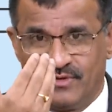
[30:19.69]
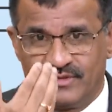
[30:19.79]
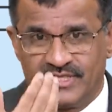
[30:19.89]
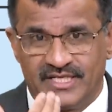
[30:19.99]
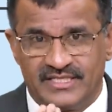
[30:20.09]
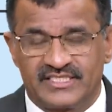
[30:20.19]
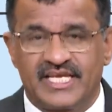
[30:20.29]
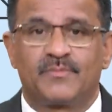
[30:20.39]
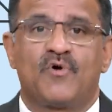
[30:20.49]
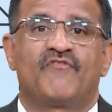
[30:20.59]
the
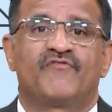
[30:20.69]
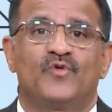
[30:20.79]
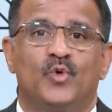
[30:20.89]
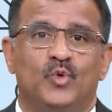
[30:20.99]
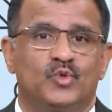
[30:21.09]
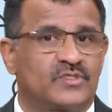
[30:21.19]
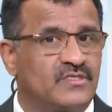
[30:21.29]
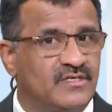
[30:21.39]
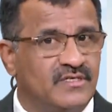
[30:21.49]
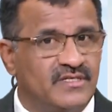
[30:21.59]
shape of nose,
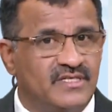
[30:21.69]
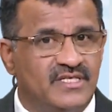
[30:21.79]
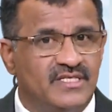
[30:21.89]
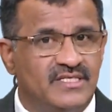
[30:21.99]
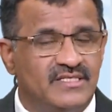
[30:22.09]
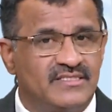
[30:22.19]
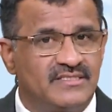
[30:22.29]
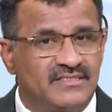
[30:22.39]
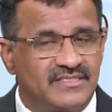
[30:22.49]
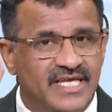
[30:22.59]
the
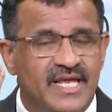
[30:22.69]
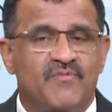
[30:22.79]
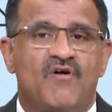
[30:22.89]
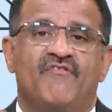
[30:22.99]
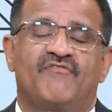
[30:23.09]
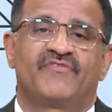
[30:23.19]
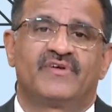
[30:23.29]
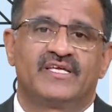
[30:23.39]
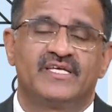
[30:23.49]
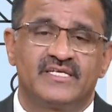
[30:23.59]
shape of
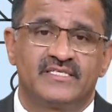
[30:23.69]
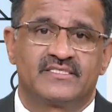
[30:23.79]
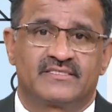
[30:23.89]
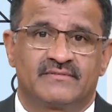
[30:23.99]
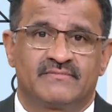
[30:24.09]
ears.